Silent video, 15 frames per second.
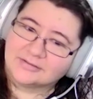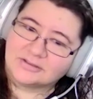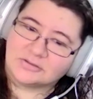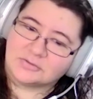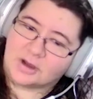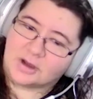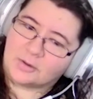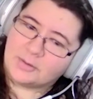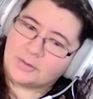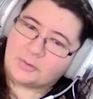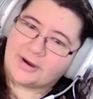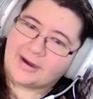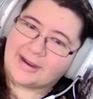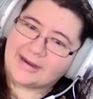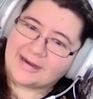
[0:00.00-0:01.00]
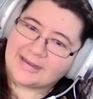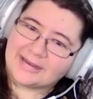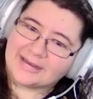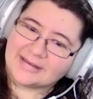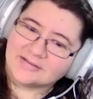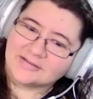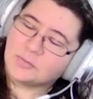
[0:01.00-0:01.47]
Do you know what port 80
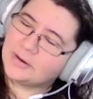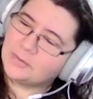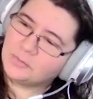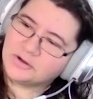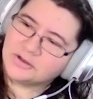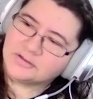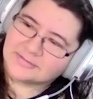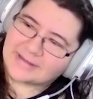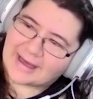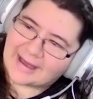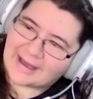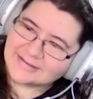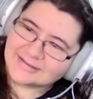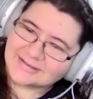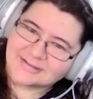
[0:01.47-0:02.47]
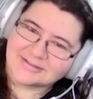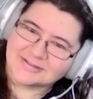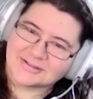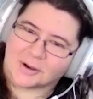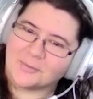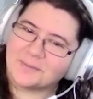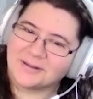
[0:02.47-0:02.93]
is? Where were you last?
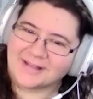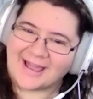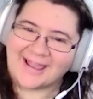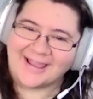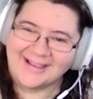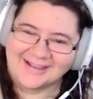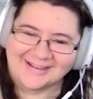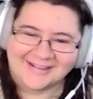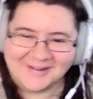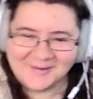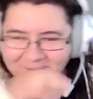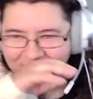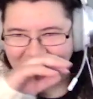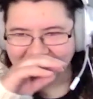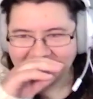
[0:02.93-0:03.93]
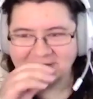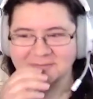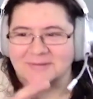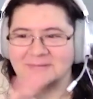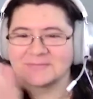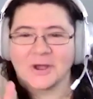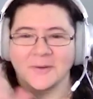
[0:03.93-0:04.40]
Don't play. Excuse
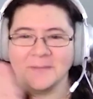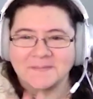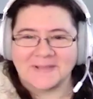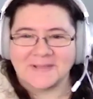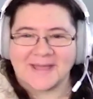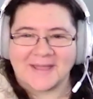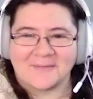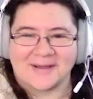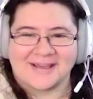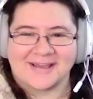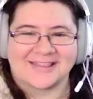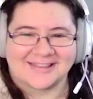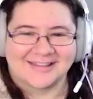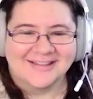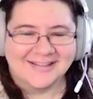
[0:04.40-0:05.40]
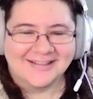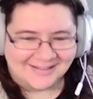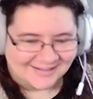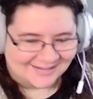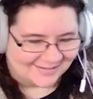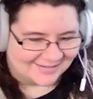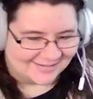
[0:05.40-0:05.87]
me. Don't play with
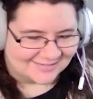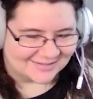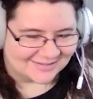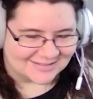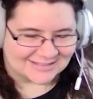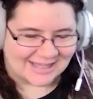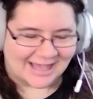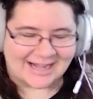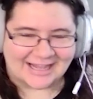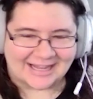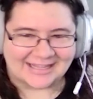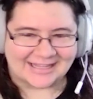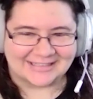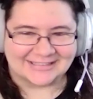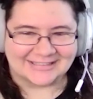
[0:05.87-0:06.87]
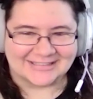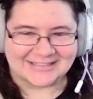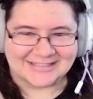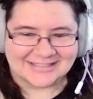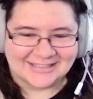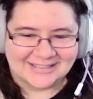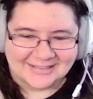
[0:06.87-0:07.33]
the
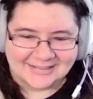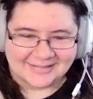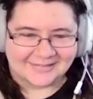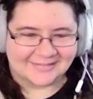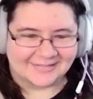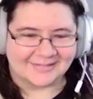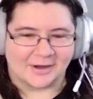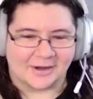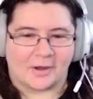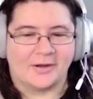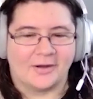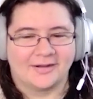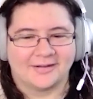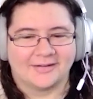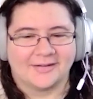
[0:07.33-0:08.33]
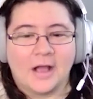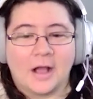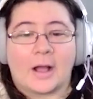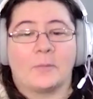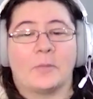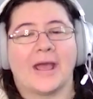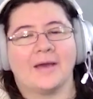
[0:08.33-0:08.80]
settings. You know,
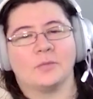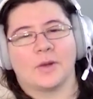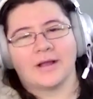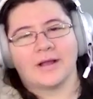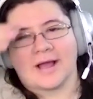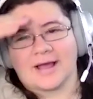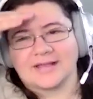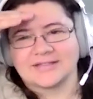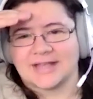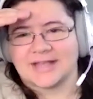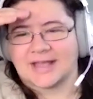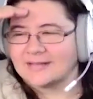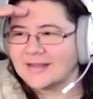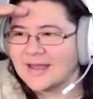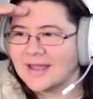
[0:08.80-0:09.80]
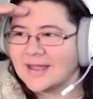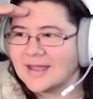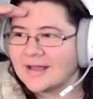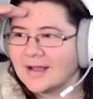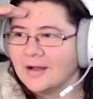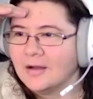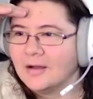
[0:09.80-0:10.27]
we had one guy say
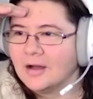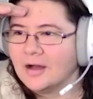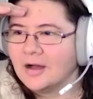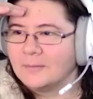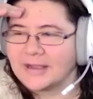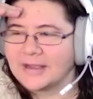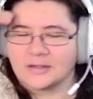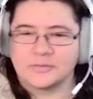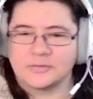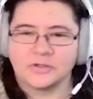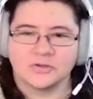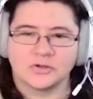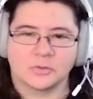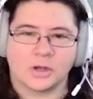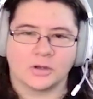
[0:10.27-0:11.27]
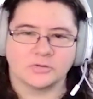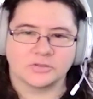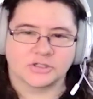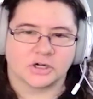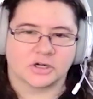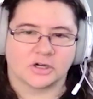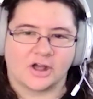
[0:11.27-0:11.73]
like, oh, my computer won't
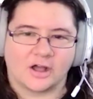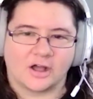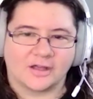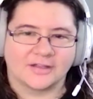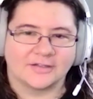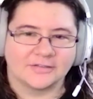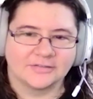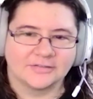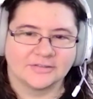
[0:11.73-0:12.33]
turn on.